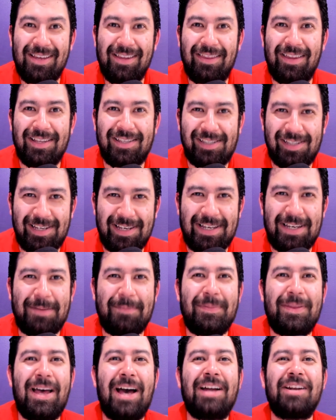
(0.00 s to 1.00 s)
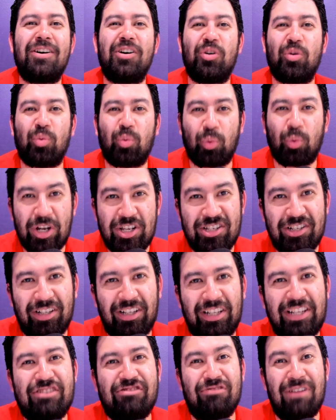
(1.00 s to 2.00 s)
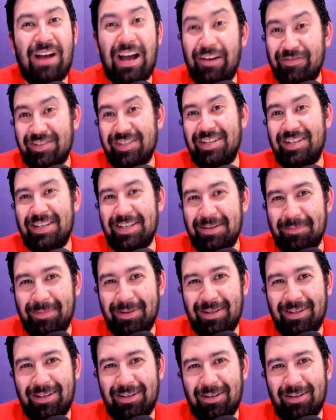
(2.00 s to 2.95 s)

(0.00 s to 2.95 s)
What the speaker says: the team that originally drafted him,